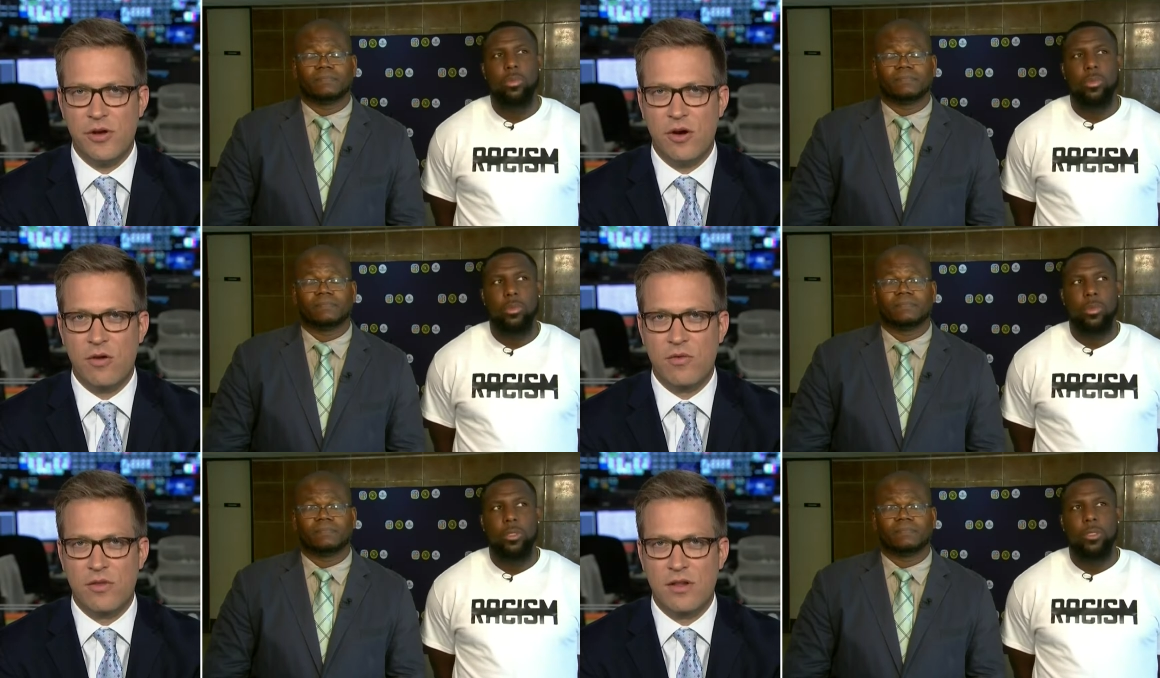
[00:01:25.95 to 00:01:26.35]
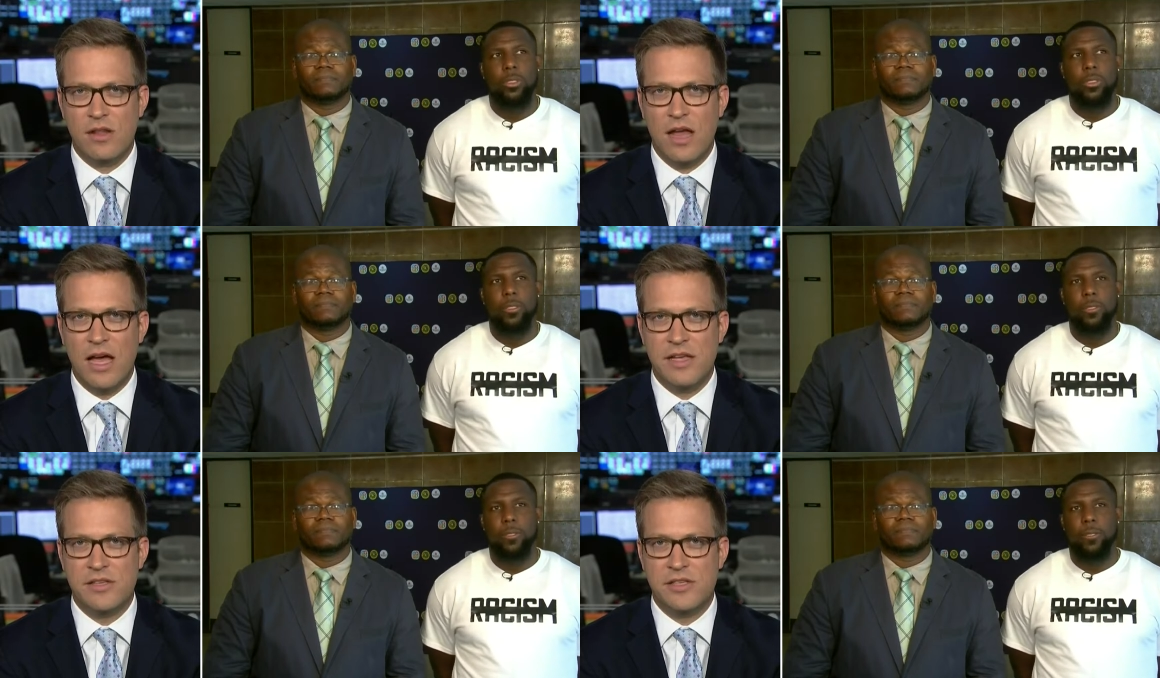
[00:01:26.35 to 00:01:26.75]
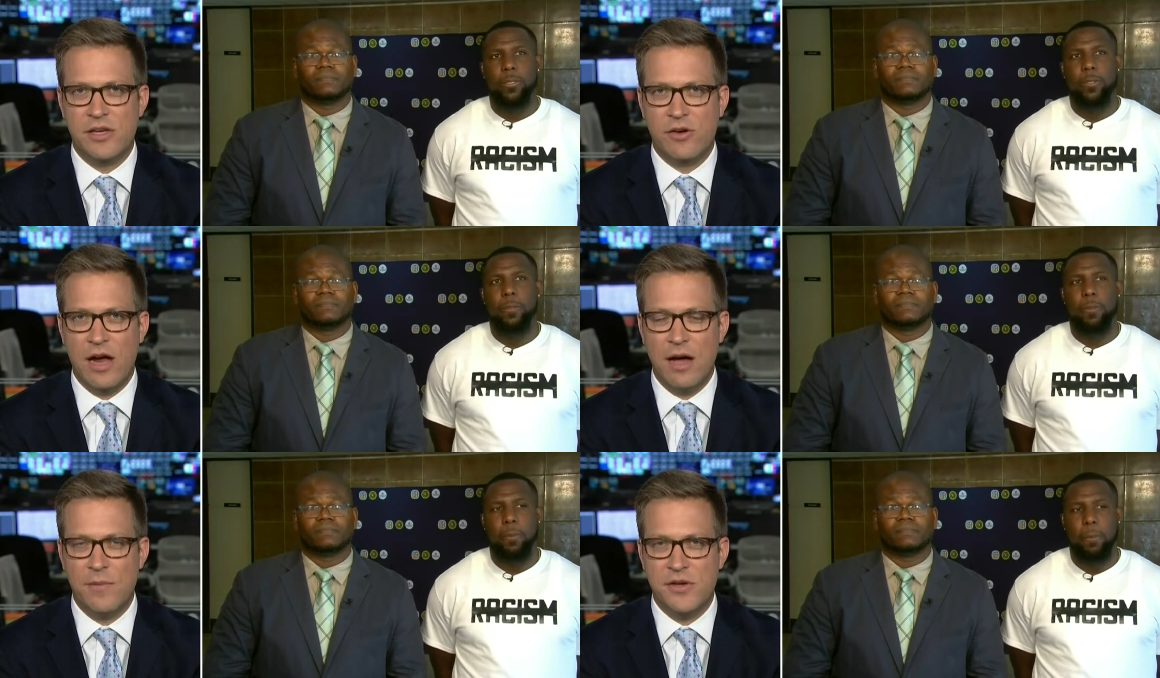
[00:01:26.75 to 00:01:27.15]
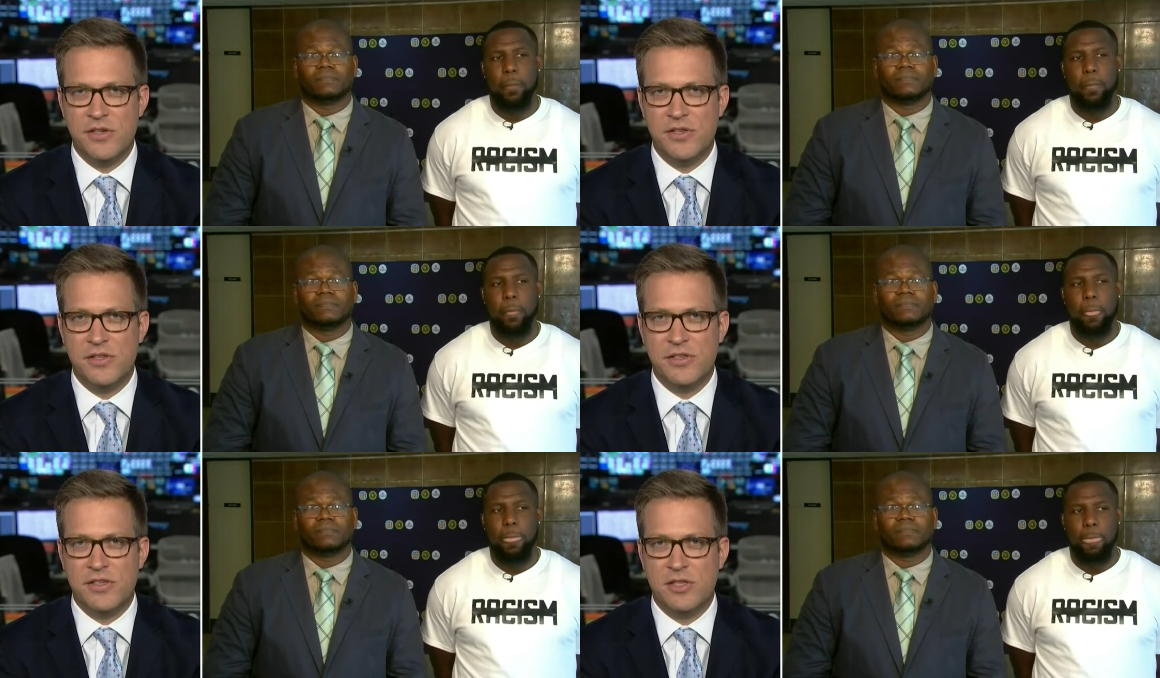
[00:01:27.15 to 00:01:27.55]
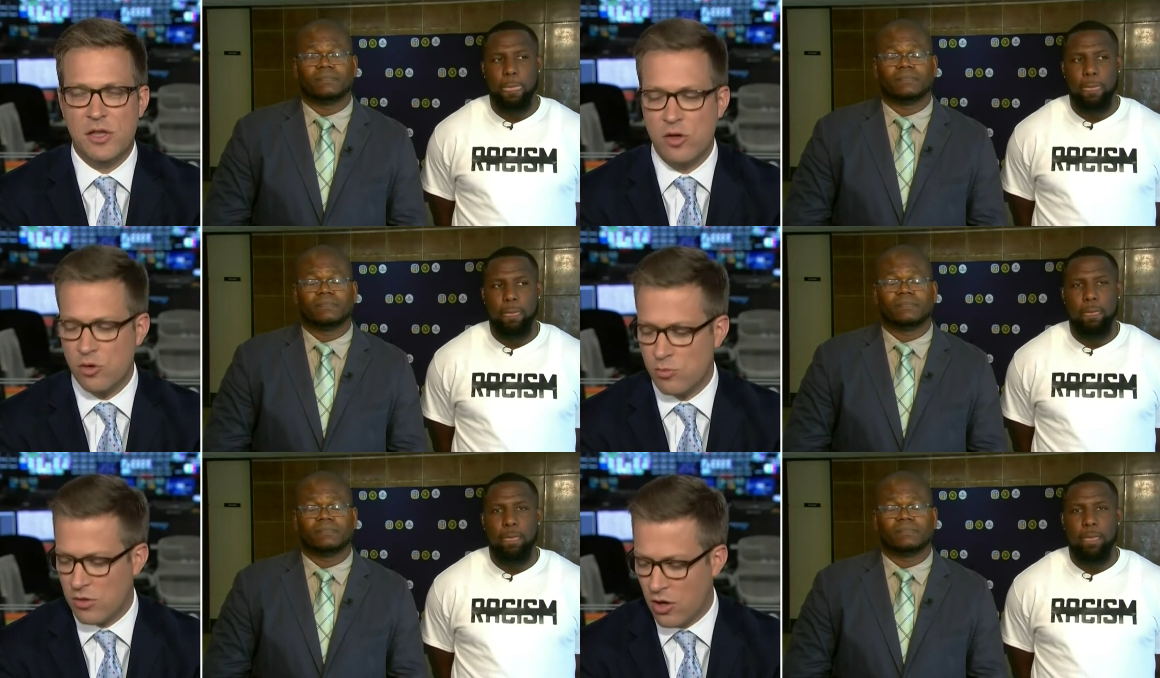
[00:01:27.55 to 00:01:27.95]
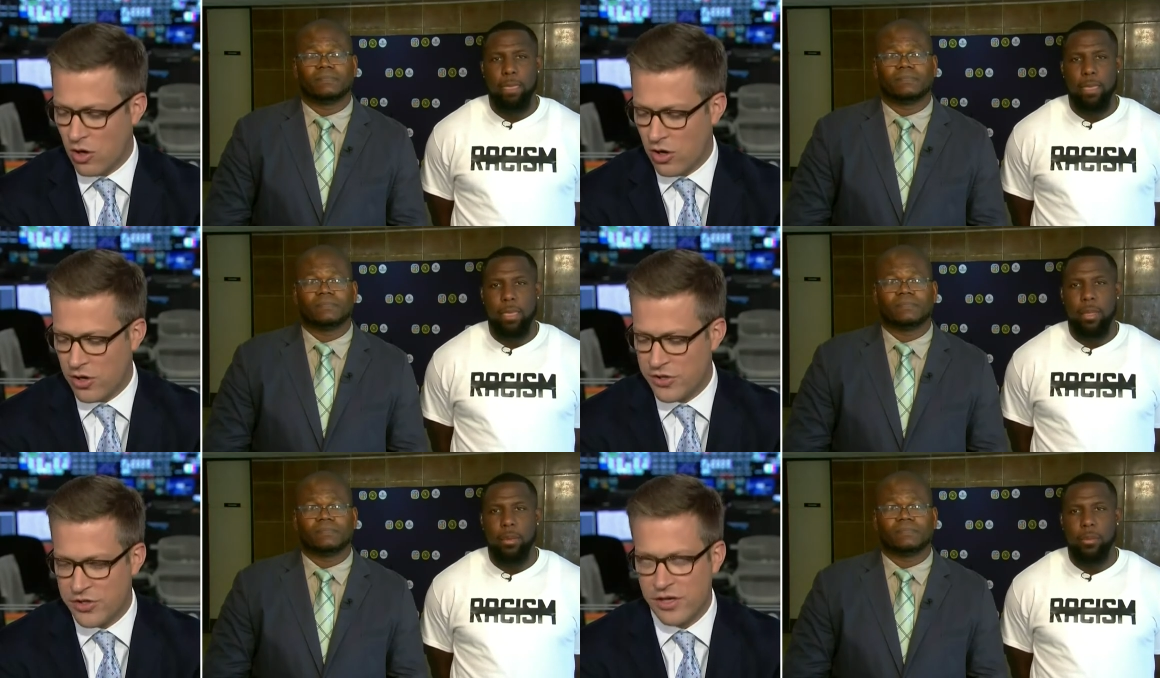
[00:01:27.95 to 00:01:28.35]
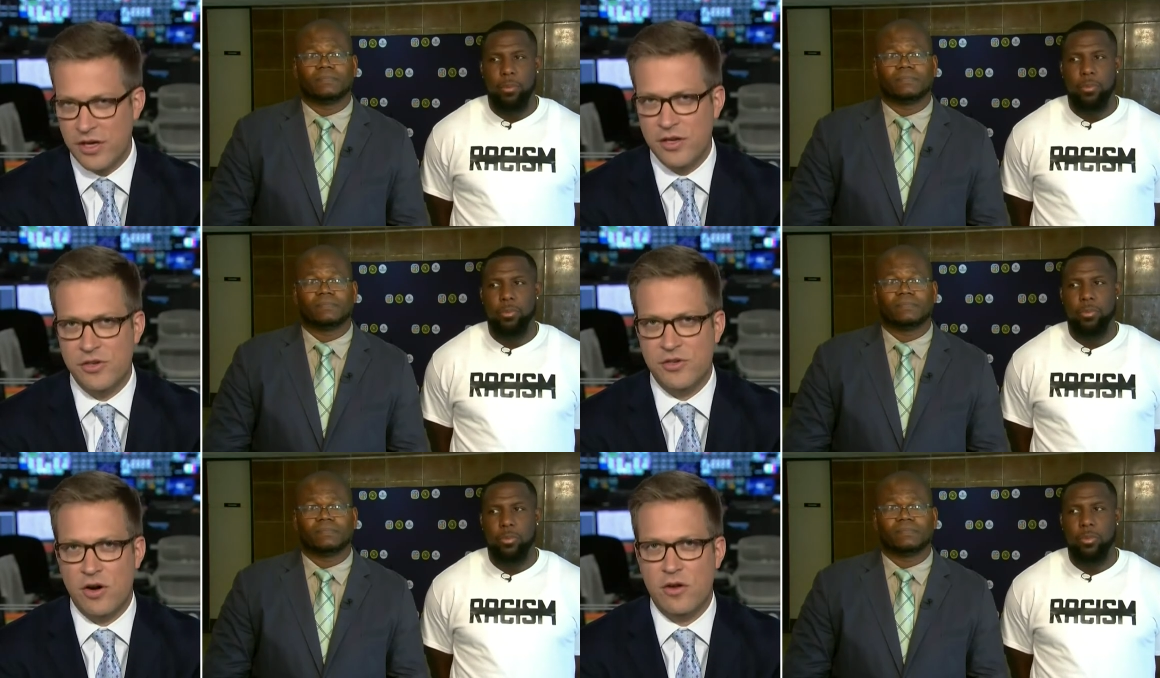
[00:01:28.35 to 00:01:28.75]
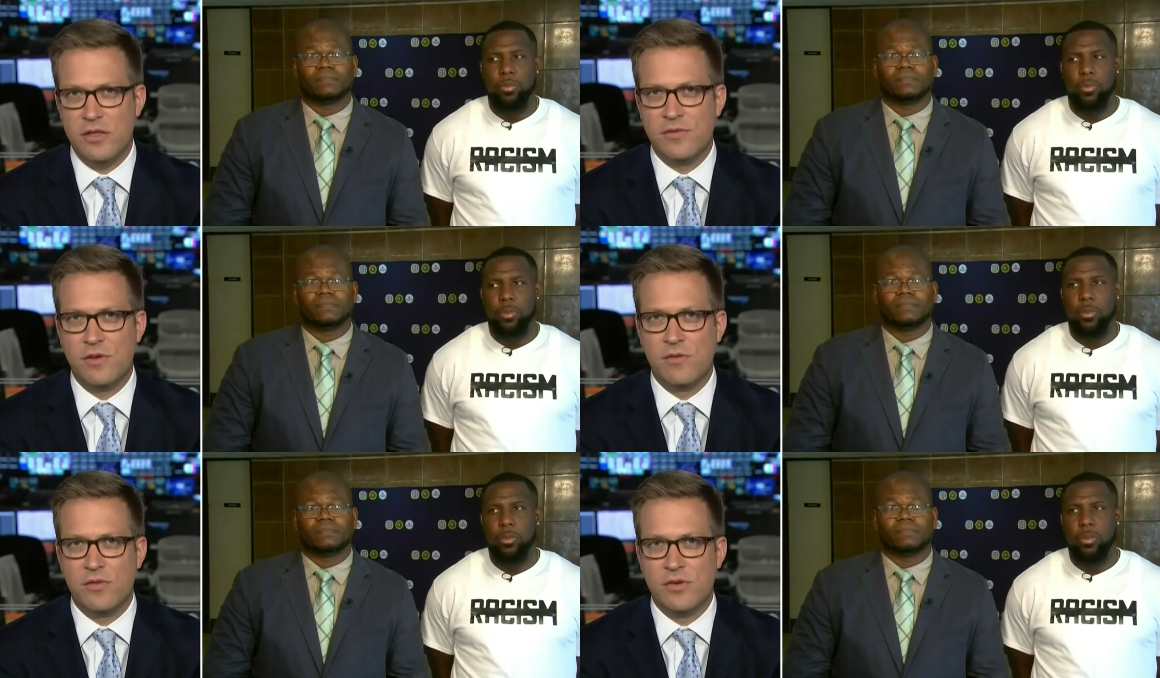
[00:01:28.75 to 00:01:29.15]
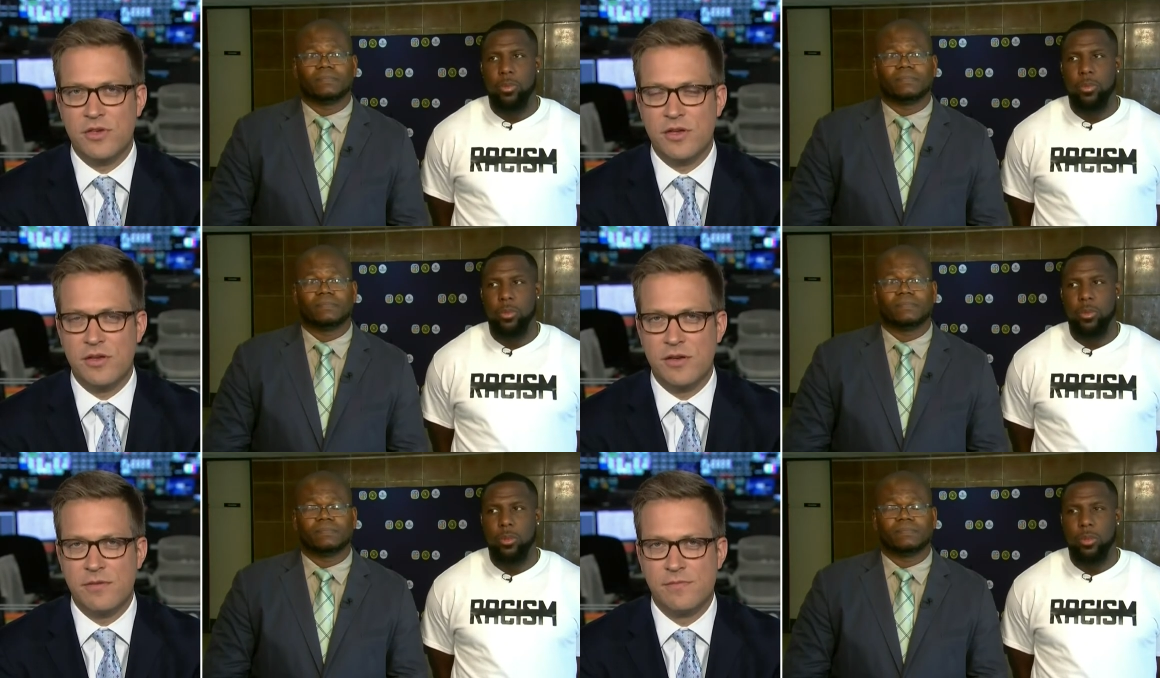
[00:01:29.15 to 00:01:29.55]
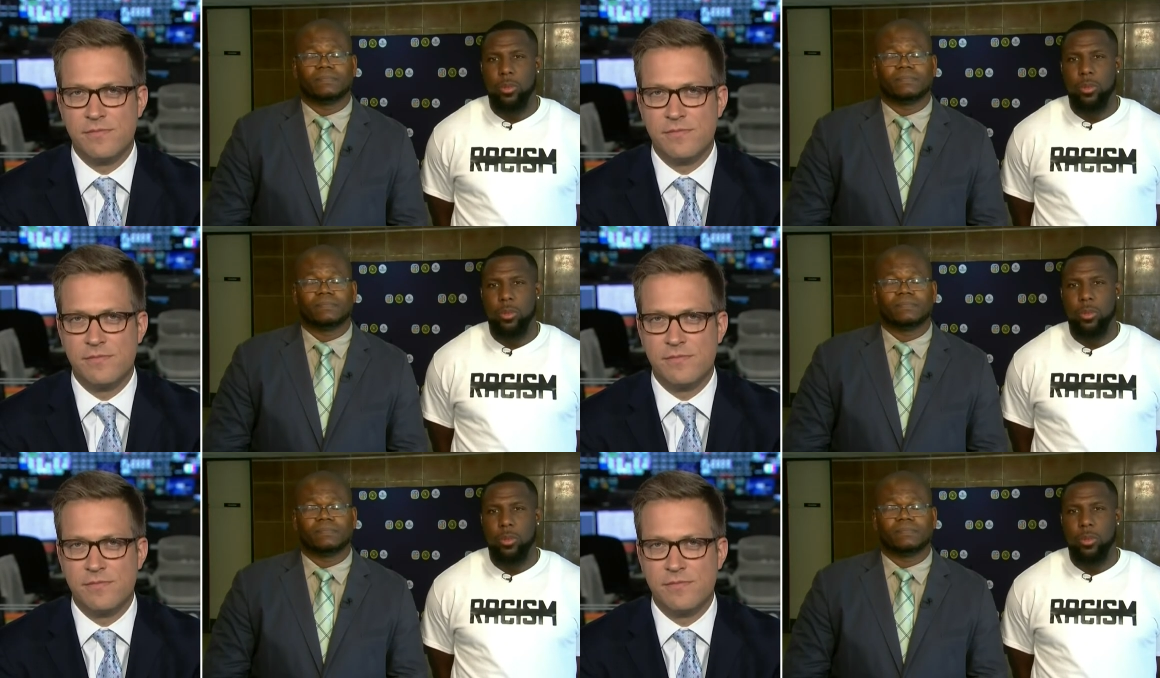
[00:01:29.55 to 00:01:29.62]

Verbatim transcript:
Speaker 1: over the last year? How much does this loom large in Charlottesville, Virginia?